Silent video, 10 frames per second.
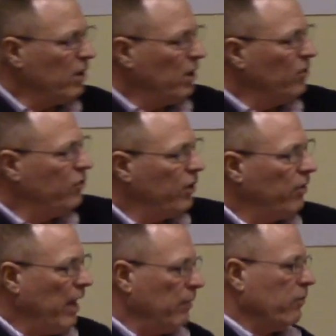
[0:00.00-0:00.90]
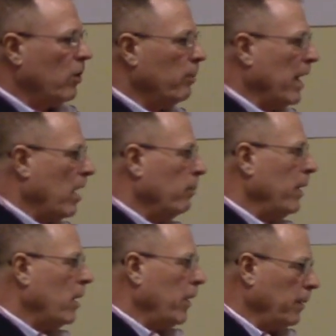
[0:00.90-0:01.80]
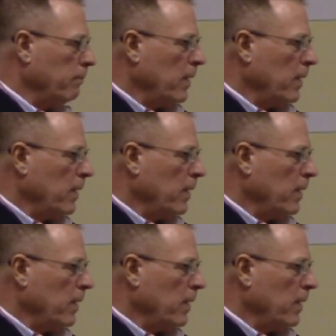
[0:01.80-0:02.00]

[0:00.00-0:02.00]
consider that verb-noun pairing.